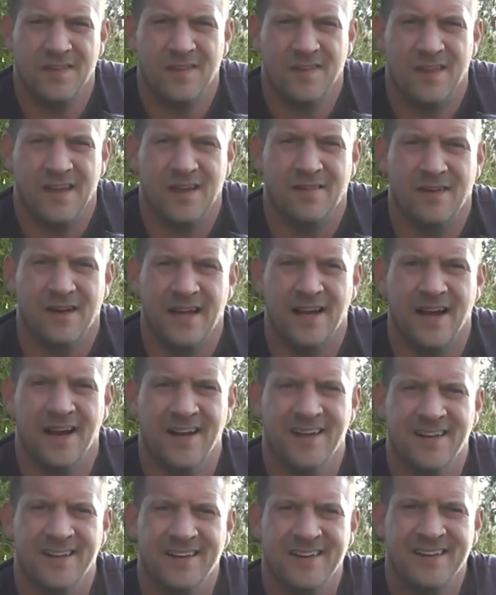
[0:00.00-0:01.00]
there we go.
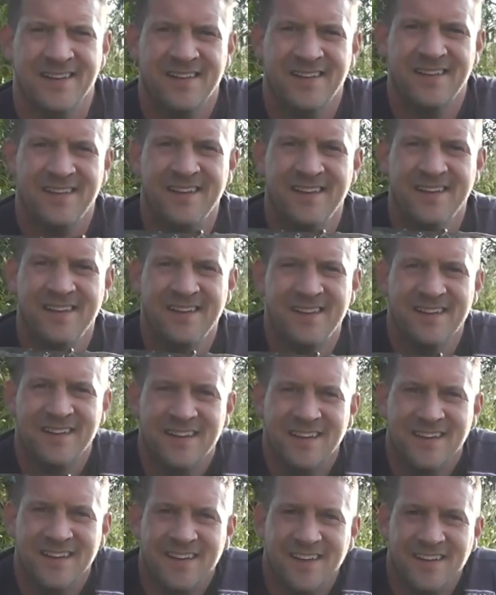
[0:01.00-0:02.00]

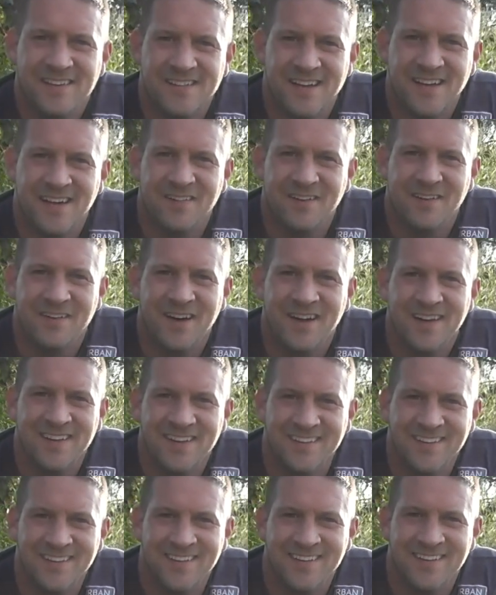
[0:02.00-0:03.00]
There's the other one.
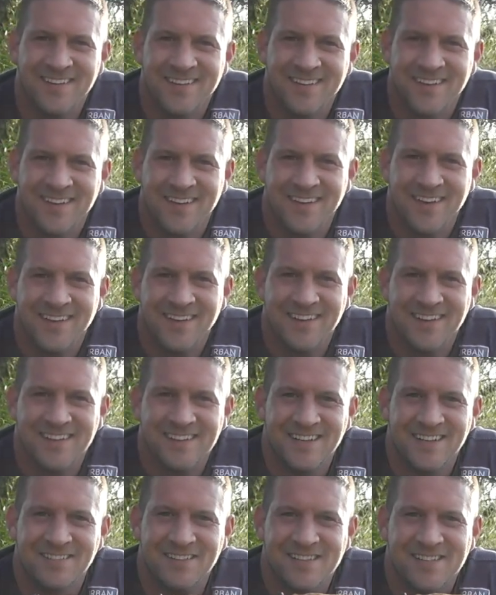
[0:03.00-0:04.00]
There's
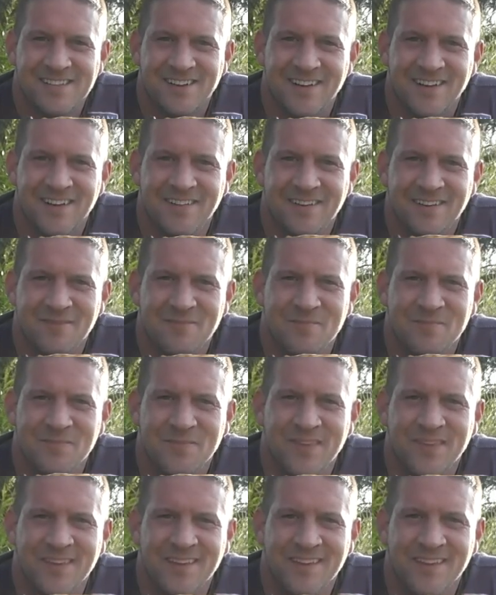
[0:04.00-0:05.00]
the other side of him.
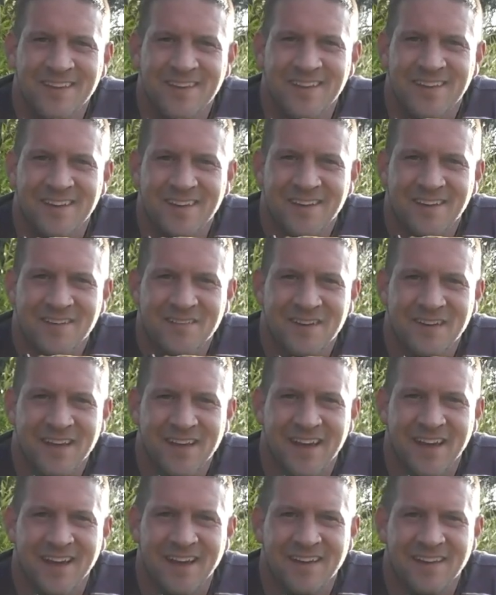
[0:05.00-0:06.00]
But
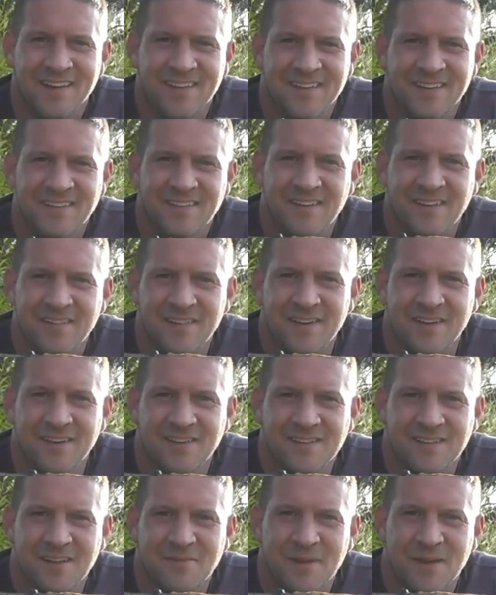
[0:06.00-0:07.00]
yeah, let's have a look.
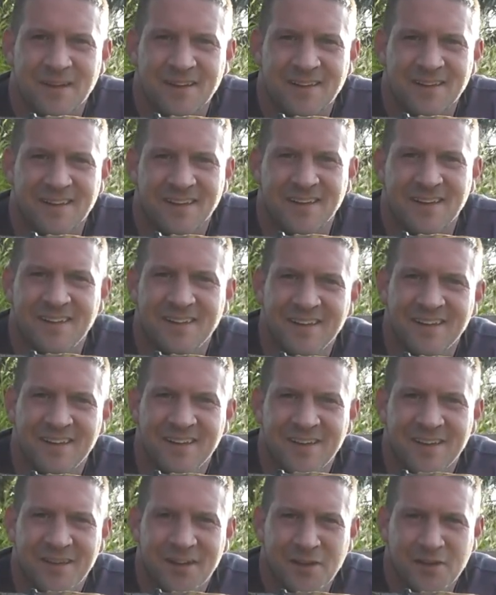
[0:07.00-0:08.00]
What's that about?
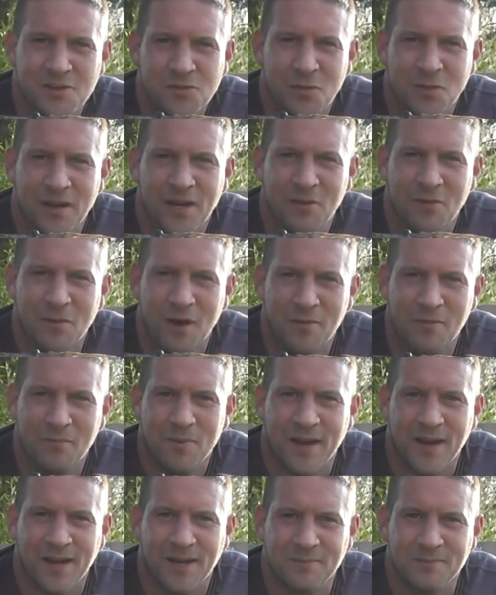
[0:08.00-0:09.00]
Yeah.
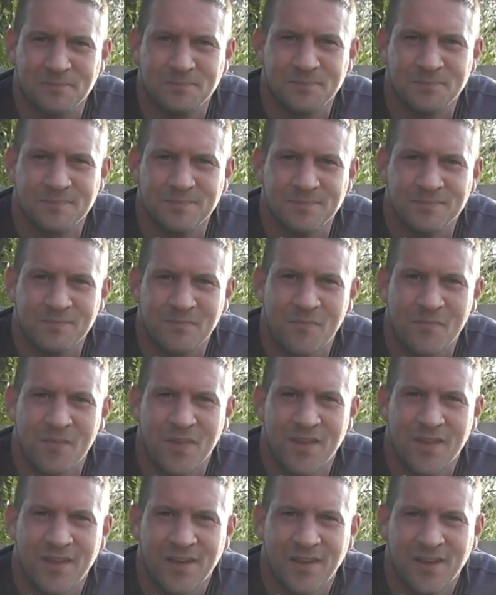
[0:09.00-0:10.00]
£21,
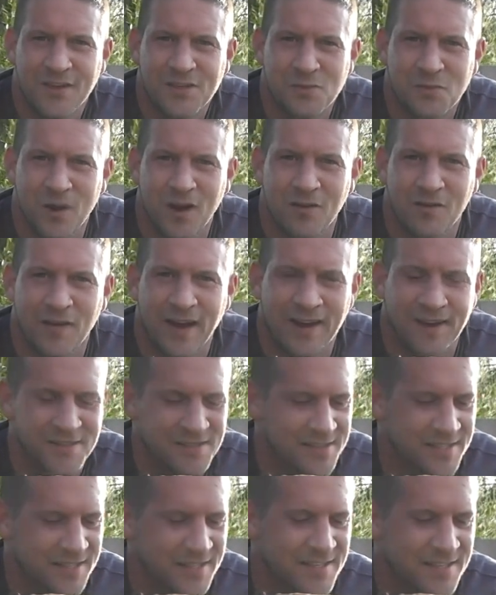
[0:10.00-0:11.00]
12
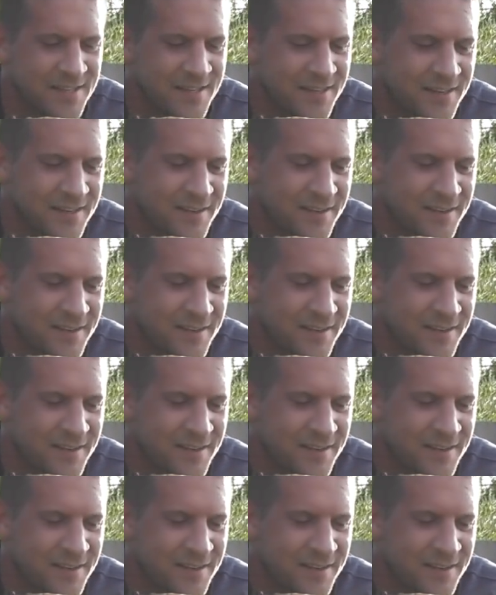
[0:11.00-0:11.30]
ounces,